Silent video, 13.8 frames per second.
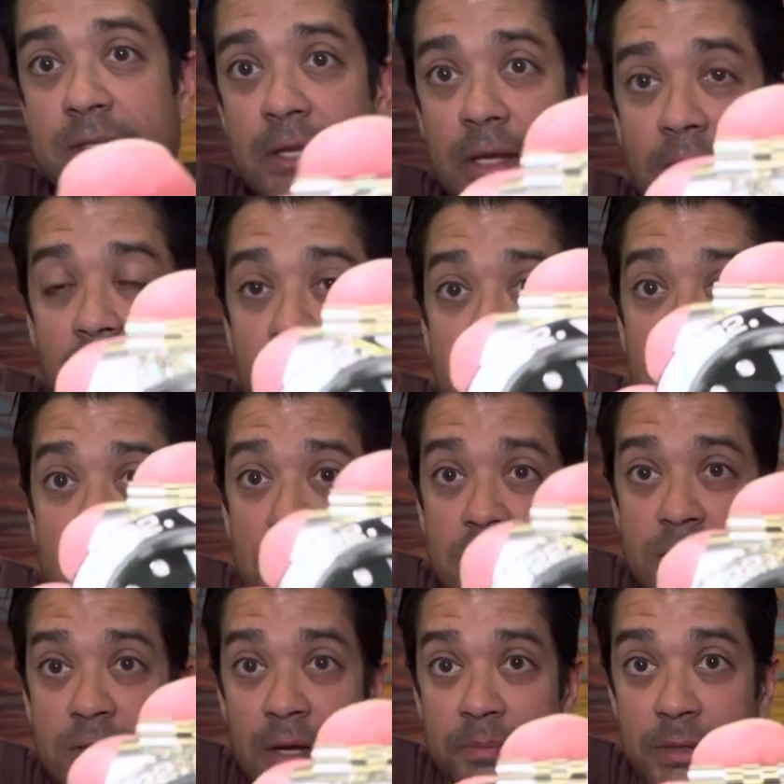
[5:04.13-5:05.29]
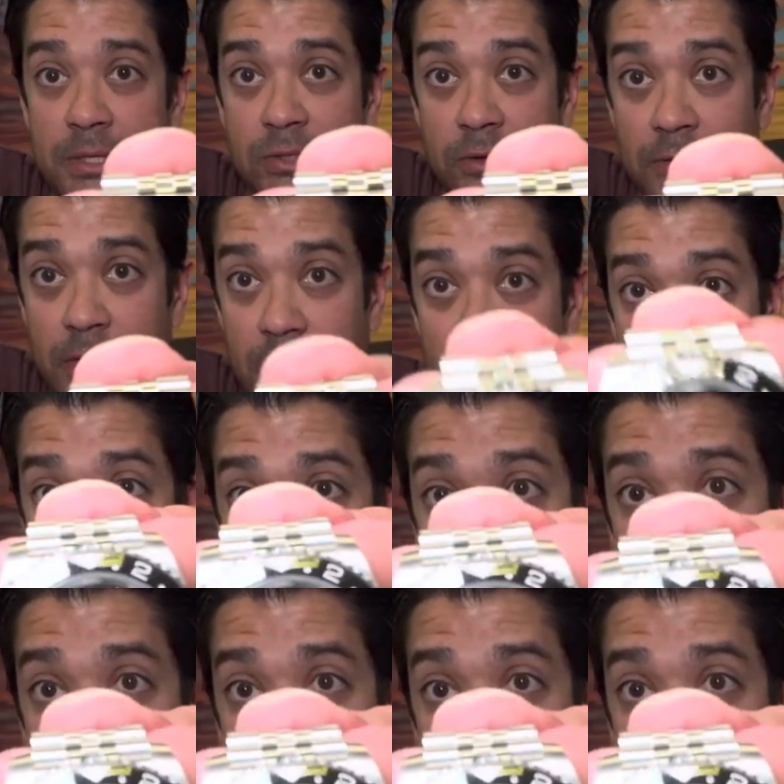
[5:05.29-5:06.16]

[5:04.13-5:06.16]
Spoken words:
the timepiece over there.